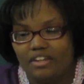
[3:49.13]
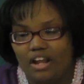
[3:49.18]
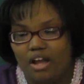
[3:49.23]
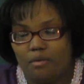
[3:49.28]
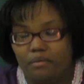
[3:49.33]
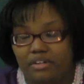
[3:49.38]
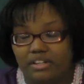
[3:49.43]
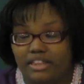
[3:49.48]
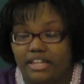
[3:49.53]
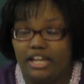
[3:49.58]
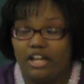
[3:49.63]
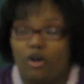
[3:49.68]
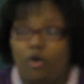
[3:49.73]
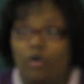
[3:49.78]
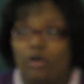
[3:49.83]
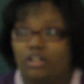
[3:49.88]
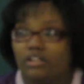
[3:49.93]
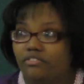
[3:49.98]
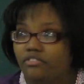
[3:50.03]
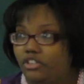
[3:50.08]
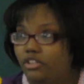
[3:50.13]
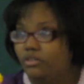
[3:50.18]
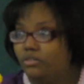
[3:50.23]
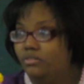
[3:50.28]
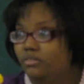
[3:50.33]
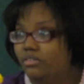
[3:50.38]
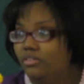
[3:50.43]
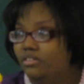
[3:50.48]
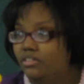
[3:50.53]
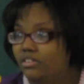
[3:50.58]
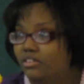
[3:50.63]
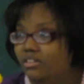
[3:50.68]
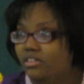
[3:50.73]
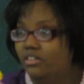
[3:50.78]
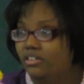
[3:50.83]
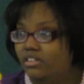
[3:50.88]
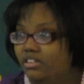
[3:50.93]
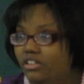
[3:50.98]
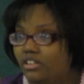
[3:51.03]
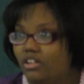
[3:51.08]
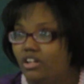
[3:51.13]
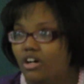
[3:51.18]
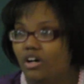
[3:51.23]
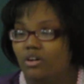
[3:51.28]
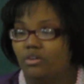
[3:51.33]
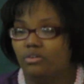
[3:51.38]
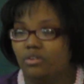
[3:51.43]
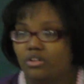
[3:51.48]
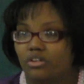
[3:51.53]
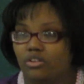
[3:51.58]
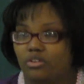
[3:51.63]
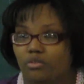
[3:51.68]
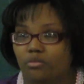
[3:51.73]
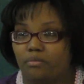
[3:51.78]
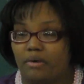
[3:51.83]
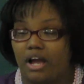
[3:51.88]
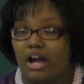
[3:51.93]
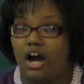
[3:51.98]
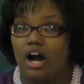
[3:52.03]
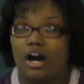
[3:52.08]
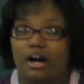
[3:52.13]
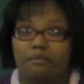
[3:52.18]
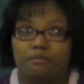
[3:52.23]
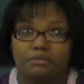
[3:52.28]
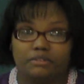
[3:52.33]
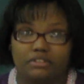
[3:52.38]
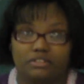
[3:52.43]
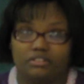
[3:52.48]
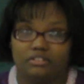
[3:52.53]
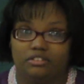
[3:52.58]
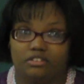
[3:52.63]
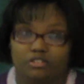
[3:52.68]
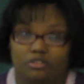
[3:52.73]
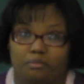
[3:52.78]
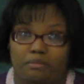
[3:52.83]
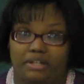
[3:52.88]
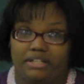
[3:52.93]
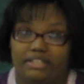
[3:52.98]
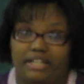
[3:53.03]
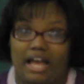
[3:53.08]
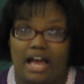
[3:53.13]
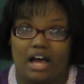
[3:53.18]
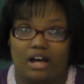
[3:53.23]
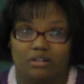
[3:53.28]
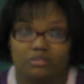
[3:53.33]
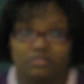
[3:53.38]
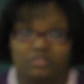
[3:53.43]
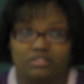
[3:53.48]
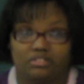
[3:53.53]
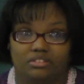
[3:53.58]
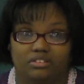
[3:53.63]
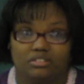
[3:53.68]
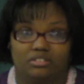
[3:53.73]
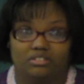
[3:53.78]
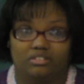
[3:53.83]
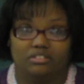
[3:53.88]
I want to thank all of you, you know, through my ups, through my downs.